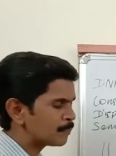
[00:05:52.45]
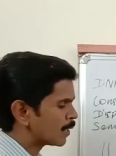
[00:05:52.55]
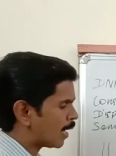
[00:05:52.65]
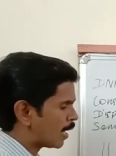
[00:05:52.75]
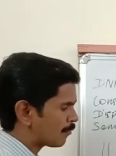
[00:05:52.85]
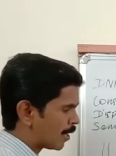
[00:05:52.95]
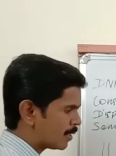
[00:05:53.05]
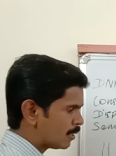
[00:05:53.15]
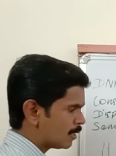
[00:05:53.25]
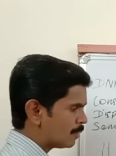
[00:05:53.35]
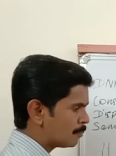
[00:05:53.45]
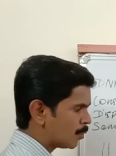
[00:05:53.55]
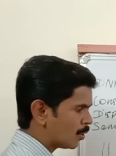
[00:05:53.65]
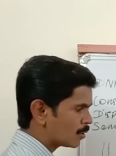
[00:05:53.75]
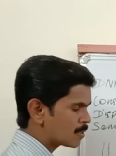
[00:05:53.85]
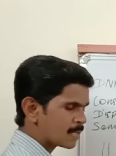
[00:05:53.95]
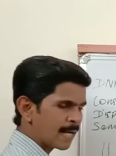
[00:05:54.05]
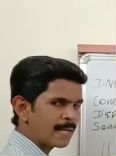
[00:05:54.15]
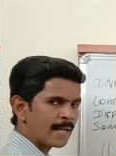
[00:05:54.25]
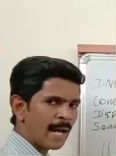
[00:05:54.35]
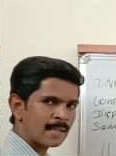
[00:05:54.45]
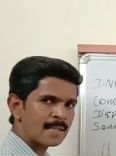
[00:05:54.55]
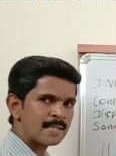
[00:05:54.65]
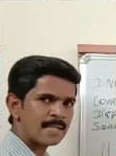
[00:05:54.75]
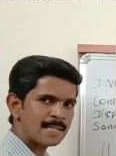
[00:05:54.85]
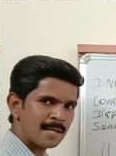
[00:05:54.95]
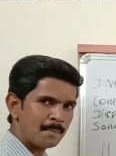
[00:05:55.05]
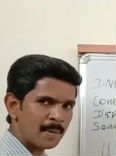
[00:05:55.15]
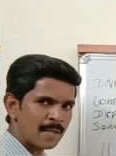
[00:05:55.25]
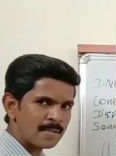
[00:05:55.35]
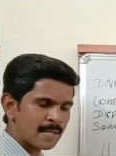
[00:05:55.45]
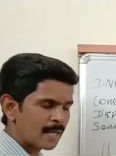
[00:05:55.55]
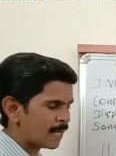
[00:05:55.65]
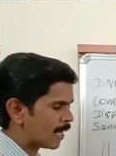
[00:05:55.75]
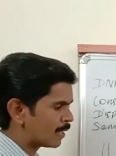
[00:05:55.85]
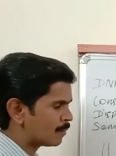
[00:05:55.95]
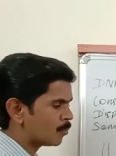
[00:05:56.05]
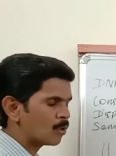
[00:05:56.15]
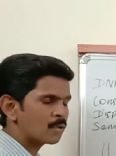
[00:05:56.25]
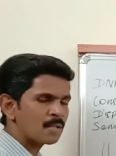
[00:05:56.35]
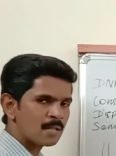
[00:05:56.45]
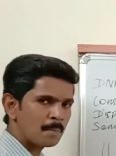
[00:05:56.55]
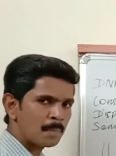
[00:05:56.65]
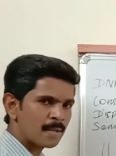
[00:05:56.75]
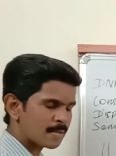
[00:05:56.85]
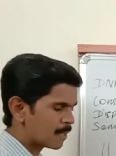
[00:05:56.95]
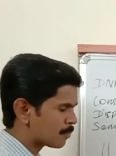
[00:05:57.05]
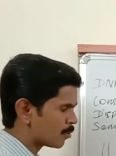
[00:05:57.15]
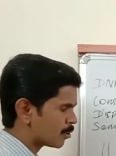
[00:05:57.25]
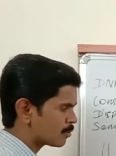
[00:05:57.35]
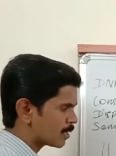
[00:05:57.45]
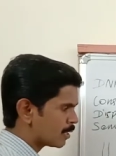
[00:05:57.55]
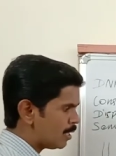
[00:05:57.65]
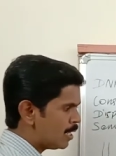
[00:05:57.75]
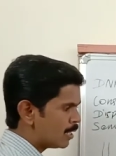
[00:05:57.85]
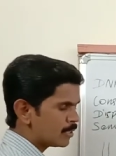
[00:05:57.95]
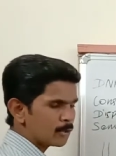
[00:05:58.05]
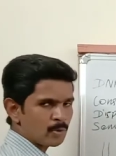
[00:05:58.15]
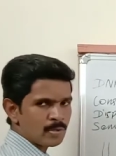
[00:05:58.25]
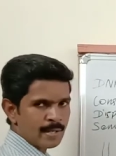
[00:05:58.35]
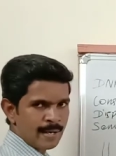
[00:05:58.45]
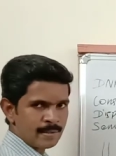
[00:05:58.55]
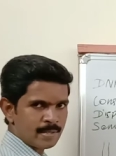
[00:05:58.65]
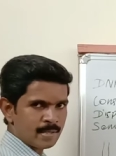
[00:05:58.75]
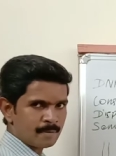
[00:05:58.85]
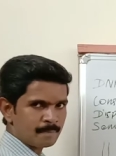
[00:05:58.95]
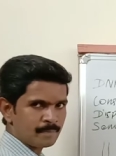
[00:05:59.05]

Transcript: And finally, both strands act as a template strand, and both template strands producing a new strands.